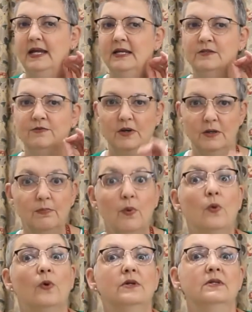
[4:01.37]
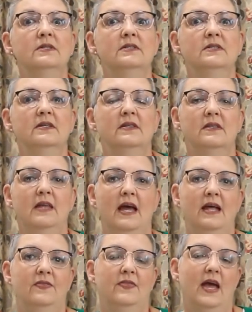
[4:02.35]
It's very important
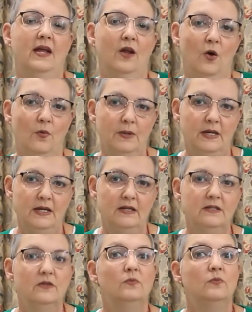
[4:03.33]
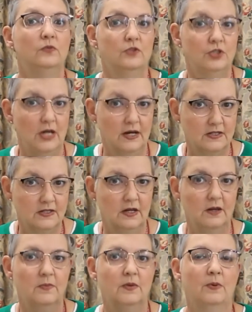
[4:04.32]
that OB checks
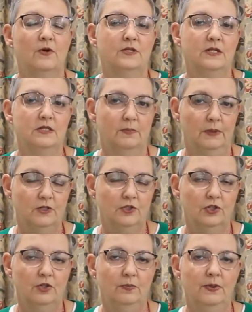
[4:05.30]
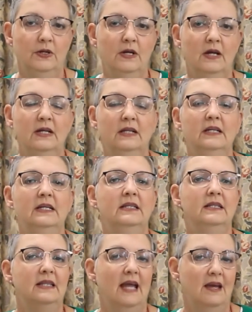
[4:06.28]
the person's blood sugar periodically,
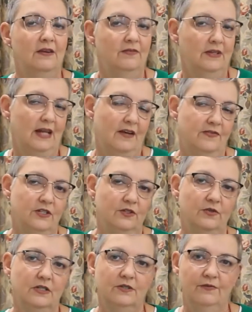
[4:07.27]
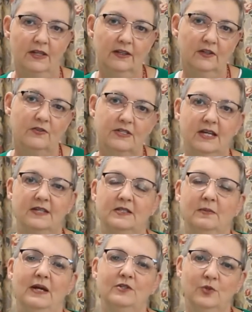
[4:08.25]
and then they even have to do this fun little
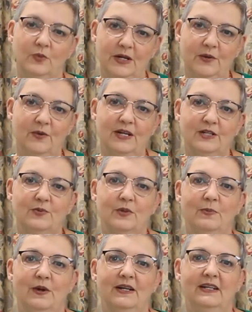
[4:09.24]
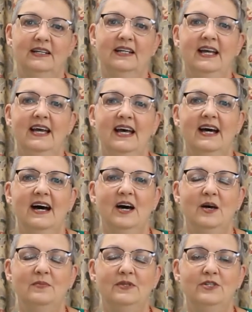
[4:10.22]
test about 20 weeks with pregnant
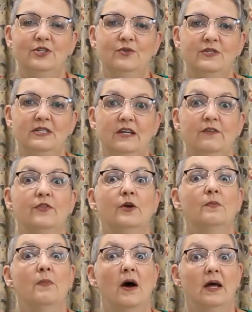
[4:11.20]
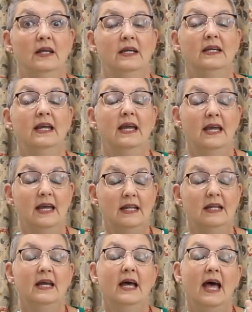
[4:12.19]
to see if their body
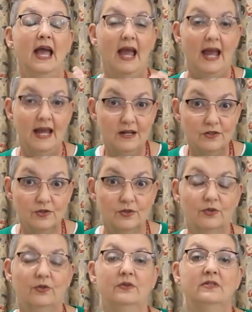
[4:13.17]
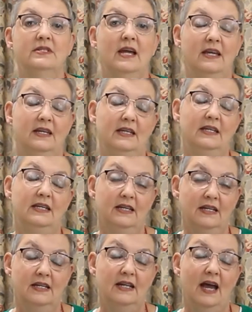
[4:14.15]
can handle taking
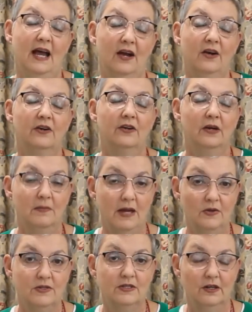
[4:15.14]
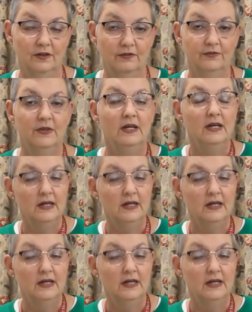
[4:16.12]
in higher amounts of